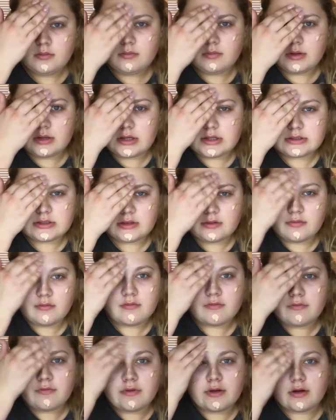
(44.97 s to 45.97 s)
because it's
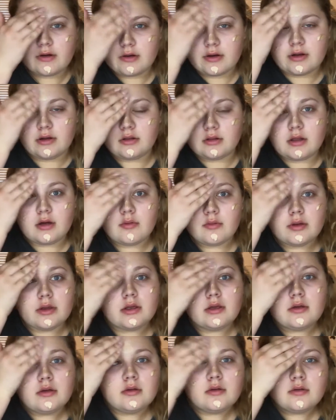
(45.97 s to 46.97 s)
very glowy.